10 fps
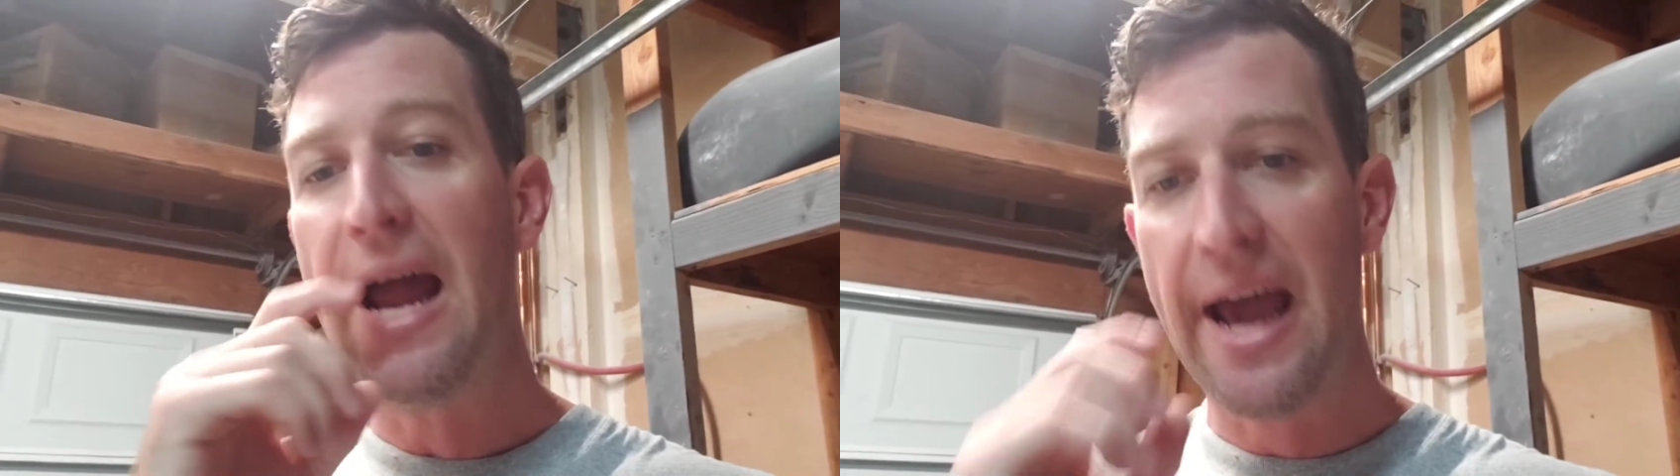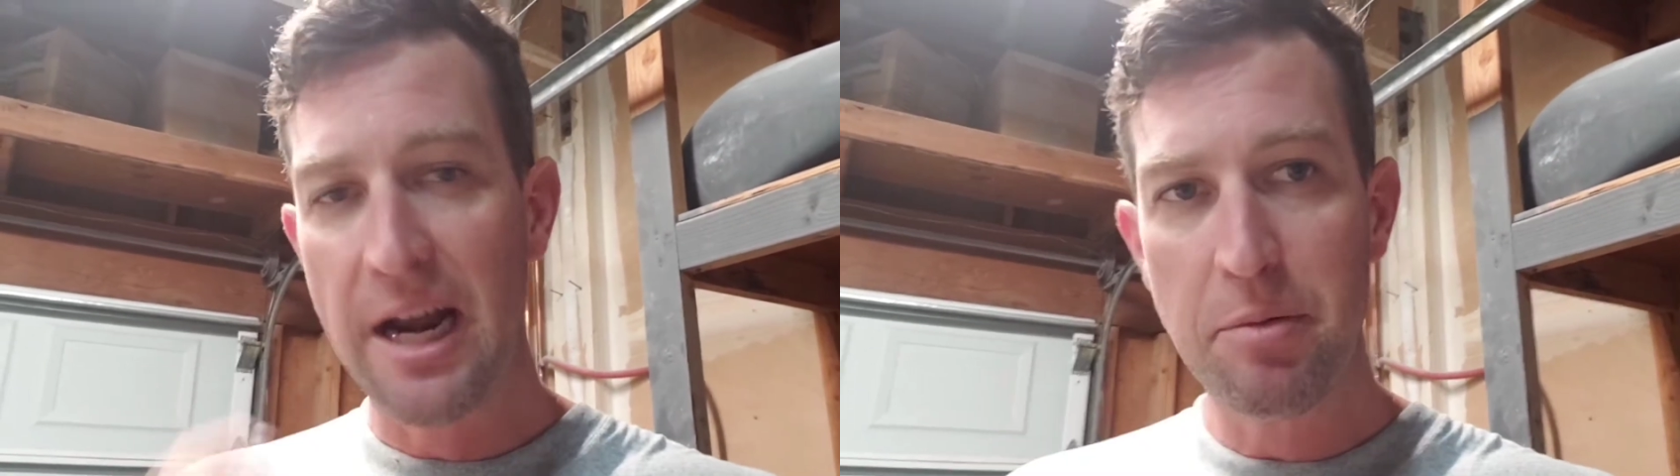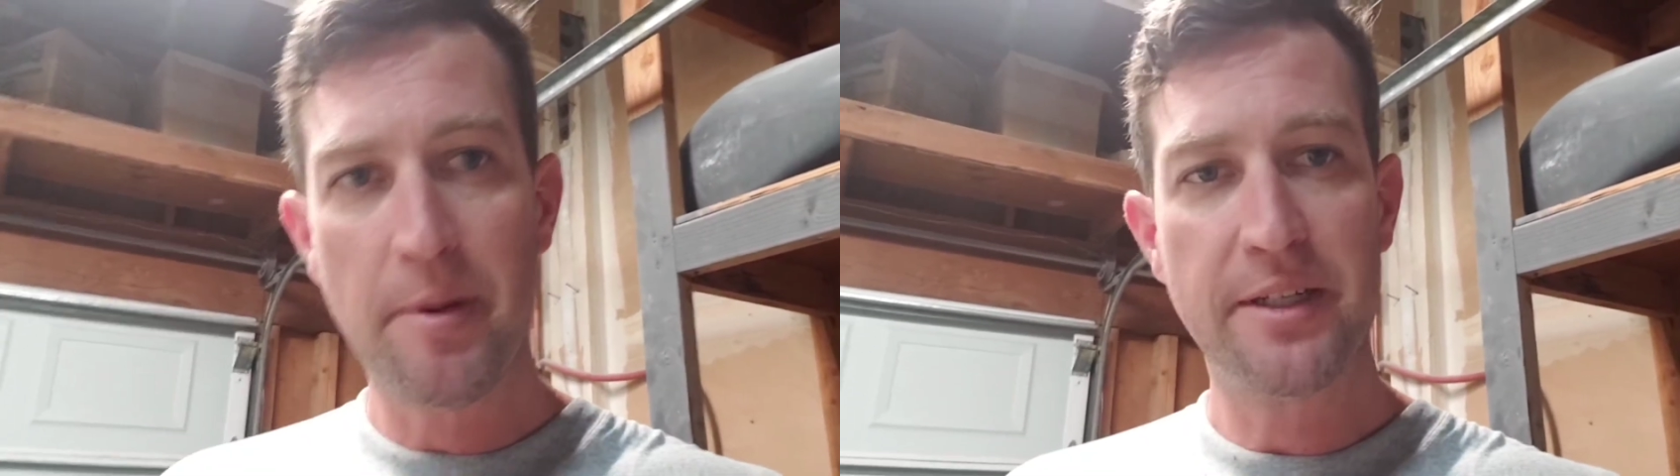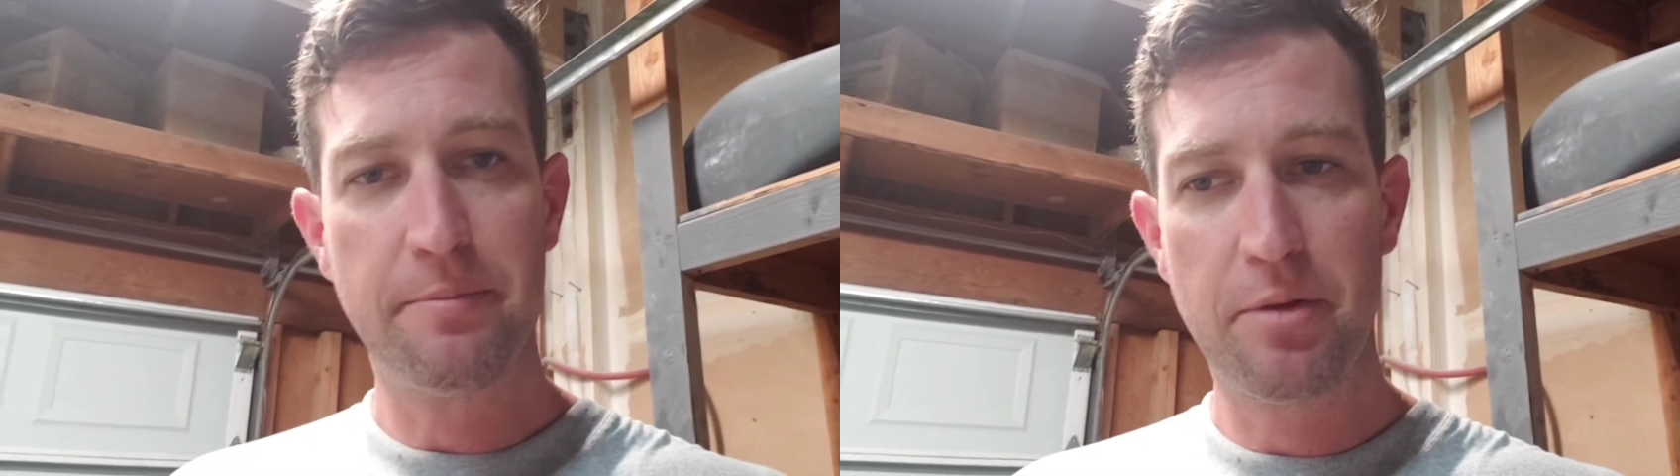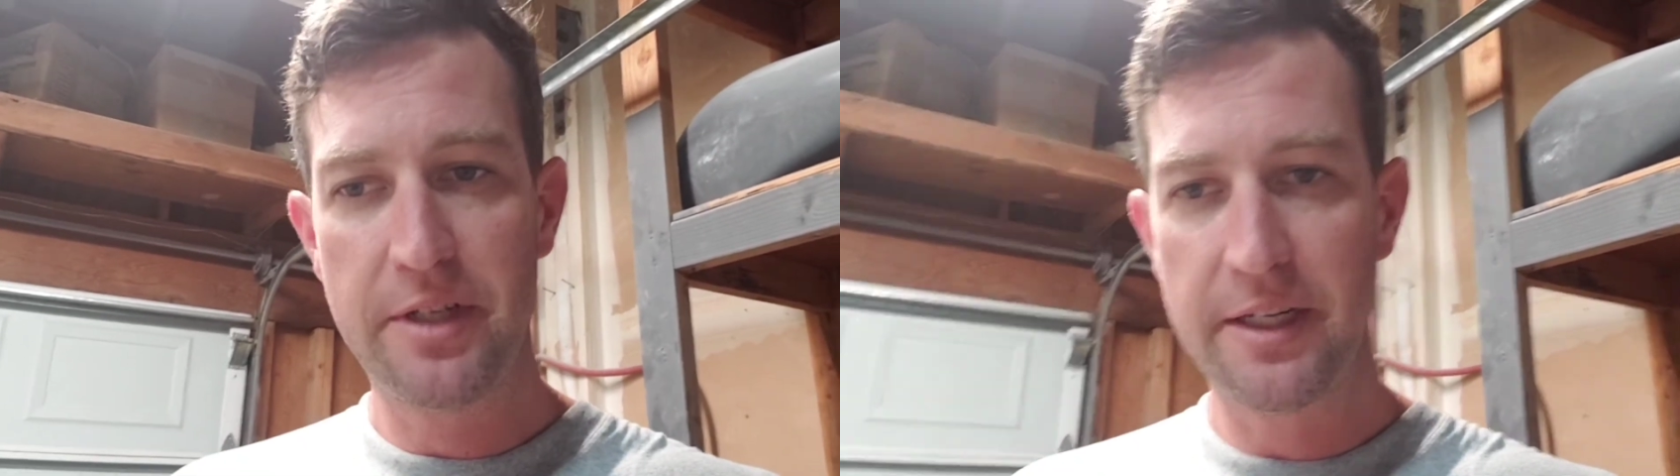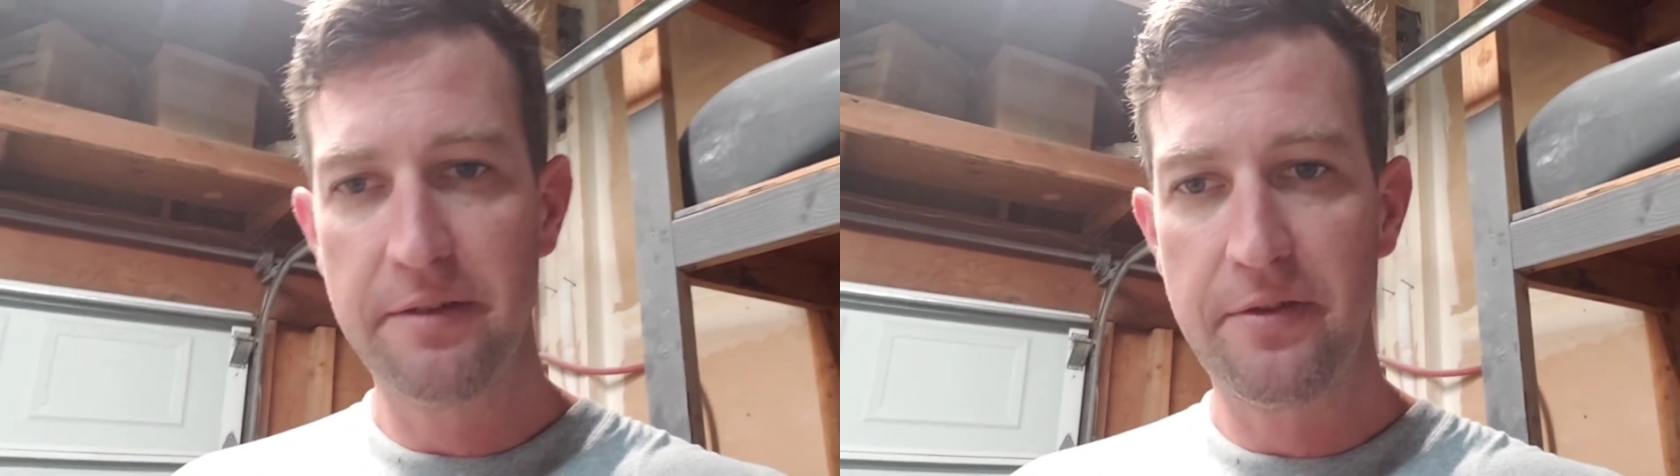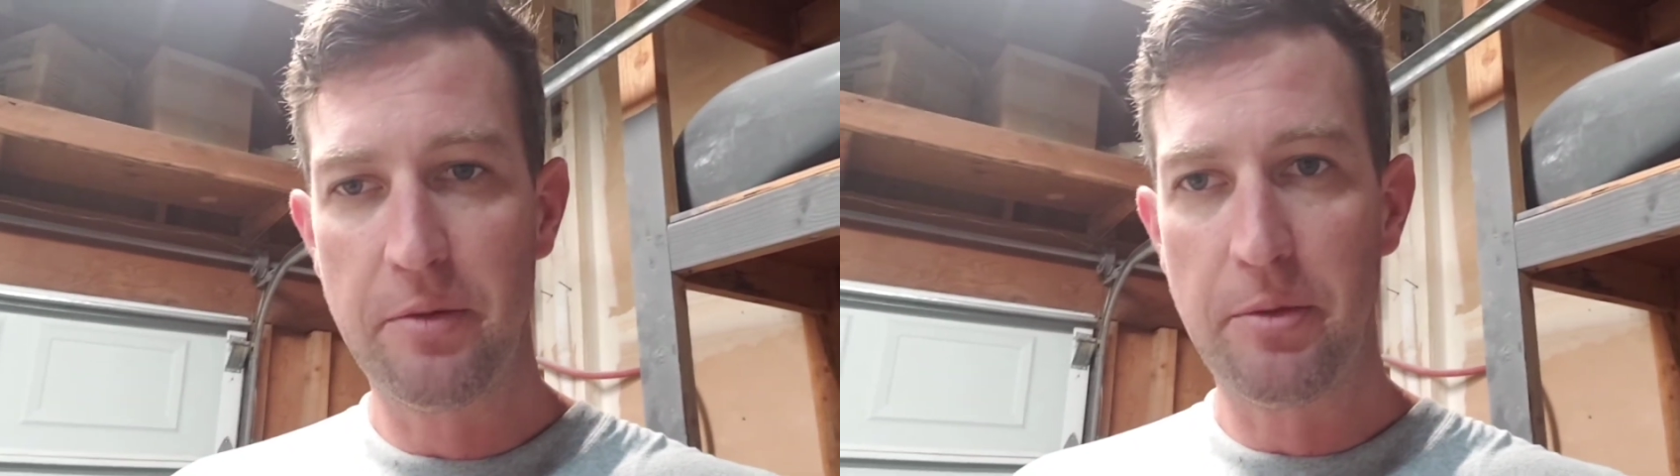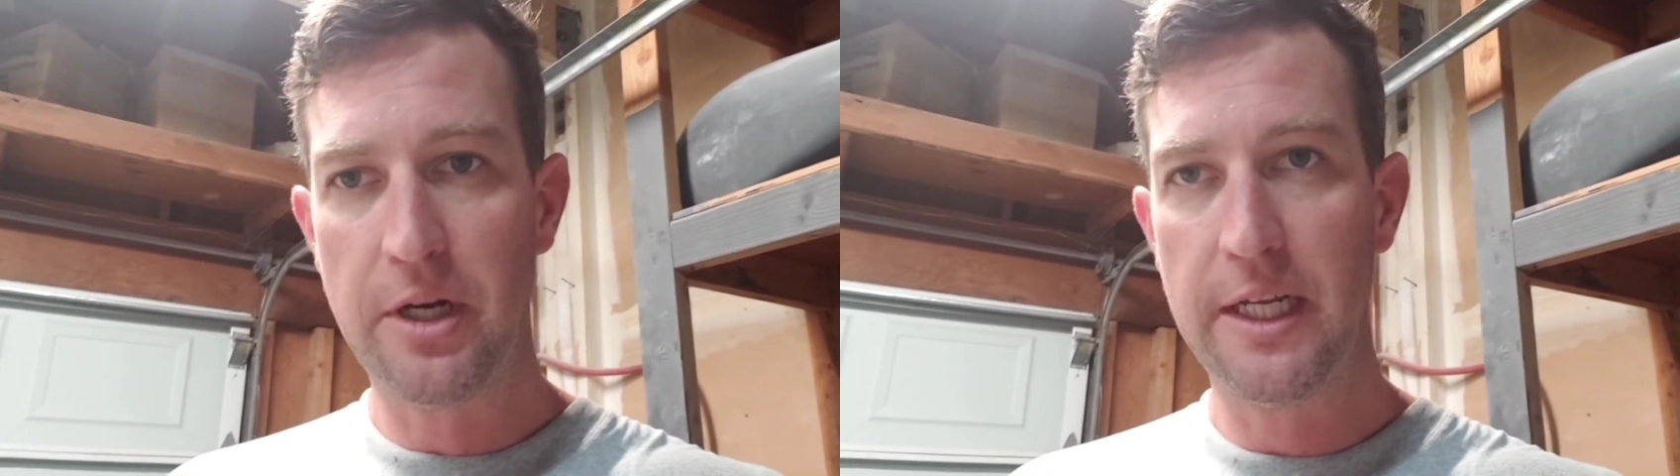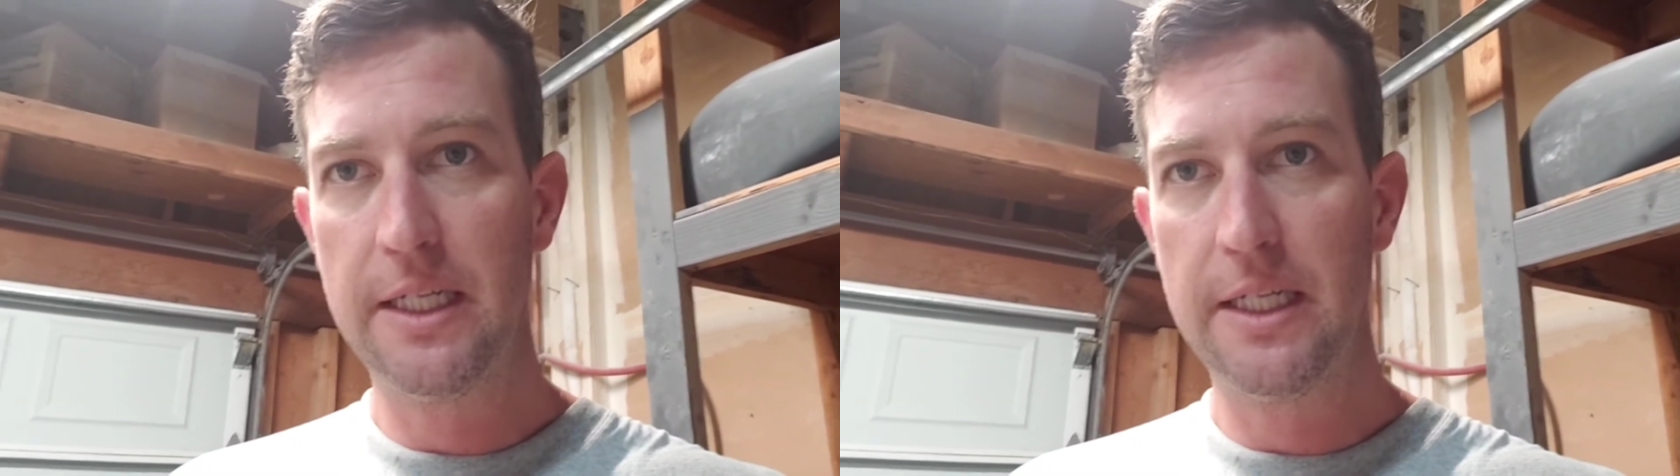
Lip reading: had a protective film on it,